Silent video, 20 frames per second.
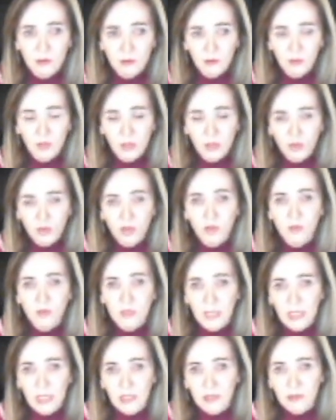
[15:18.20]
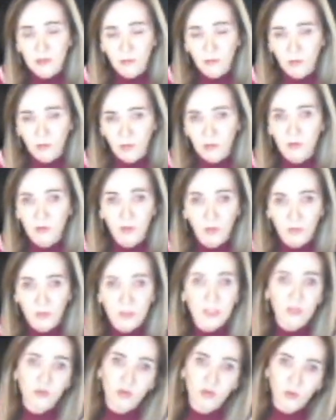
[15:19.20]
tissue does, or the
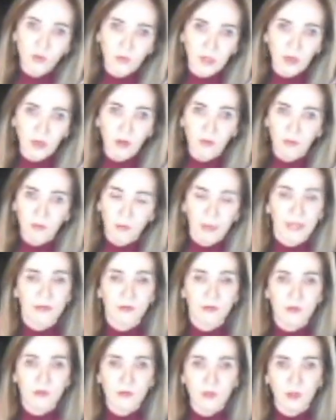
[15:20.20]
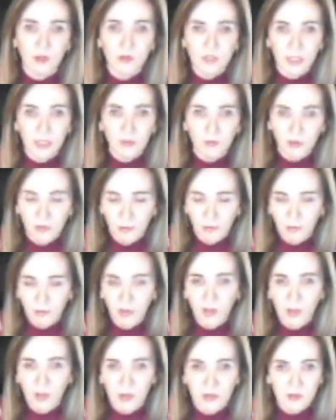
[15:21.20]
tissue that all the patterns are done with, the
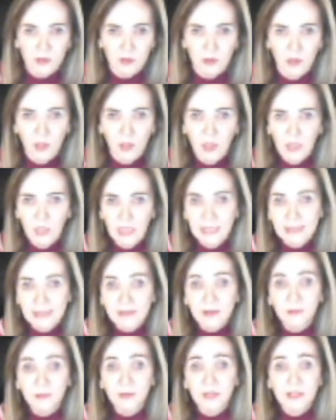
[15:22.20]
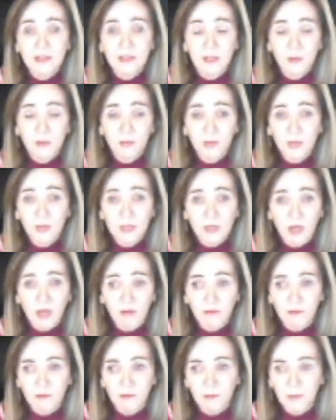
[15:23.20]
McCall's and Simplicity print
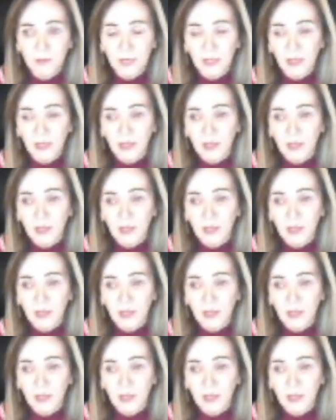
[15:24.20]
off of. But